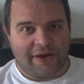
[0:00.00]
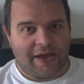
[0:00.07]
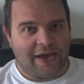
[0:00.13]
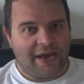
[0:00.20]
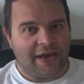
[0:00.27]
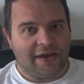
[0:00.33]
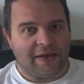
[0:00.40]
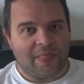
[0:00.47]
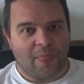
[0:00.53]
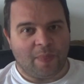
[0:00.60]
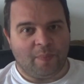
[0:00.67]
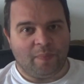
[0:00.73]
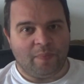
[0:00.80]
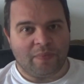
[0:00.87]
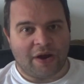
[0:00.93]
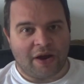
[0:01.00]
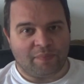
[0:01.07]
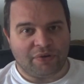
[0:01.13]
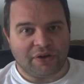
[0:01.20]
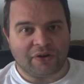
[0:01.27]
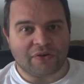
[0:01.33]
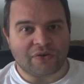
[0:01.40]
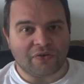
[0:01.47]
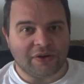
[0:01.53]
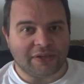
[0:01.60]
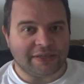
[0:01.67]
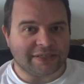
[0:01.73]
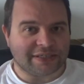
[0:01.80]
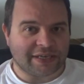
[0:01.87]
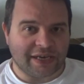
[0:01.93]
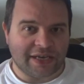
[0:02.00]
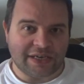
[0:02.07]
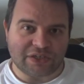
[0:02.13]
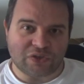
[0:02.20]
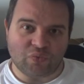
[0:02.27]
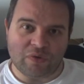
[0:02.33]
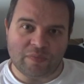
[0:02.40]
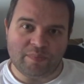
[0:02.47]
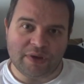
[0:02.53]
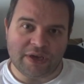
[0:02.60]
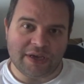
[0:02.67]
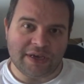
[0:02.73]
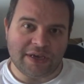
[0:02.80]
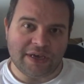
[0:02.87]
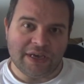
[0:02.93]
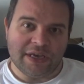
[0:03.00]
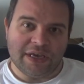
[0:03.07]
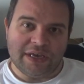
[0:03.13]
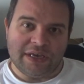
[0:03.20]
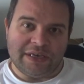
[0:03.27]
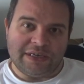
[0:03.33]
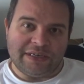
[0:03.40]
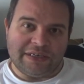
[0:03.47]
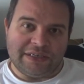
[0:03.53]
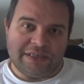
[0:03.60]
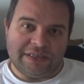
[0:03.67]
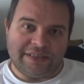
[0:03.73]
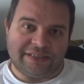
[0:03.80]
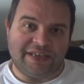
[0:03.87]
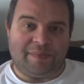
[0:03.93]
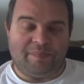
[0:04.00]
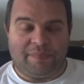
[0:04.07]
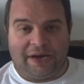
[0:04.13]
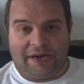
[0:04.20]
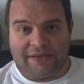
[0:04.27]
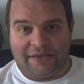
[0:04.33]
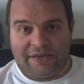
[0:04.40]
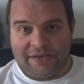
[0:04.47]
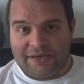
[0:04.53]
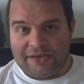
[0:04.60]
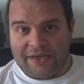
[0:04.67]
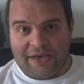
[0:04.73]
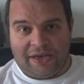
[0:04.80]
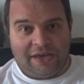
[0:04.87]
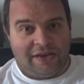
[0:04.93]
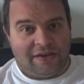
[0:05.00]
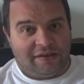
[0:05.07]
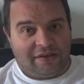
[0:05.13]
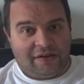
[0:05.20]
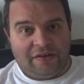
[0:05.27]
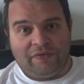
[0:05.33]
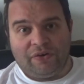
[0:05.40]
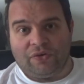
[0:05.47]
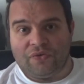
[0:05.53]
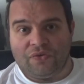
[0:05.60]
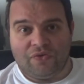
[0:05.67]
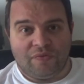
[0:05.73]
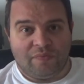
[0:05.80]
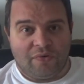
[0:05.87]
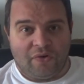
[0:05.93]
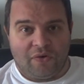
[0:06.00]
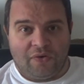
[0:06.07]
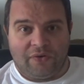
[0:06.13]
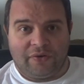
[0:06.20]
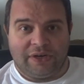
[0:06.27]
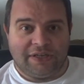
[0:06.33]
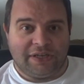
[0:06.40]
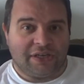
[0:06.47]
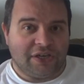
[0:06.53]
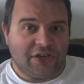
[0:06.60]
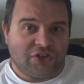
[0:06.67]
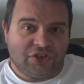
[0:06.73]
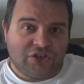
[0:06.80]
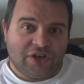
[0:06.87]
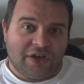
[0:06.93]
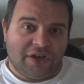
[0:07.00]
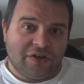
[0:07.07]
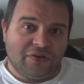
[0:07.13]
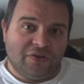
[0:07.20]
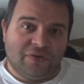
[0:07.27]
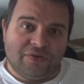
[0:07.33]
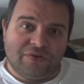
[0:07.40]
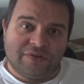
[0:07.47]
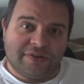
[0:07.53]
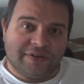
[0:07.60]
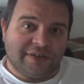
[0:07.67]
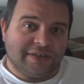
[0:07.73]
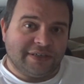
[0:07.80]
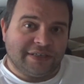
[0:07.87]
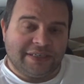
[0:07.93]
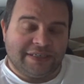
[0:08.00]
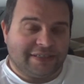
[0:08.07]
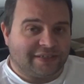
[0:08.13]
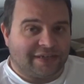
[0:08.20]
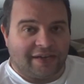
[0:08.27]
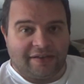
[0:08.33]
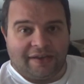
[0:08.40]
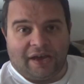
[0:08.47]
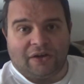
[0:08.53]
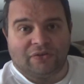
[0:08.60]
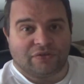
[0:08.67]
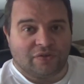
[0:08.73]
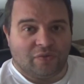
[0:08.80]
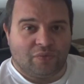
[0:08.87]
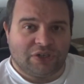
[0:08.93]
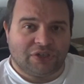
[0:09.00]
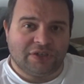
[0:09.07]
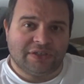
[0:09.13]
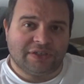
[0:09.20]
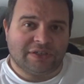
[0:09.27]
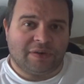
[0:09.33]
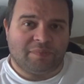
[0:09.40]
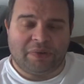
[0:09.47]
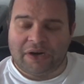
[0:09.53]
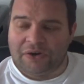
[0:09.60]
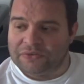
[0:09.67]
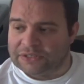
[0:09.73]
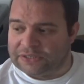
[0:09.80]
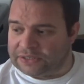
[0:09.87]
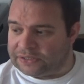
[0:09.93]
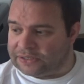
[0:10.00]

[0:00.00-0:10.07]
And cabin crew in this case will be somebody in the living room or in the kitchen or inside the house, which is about,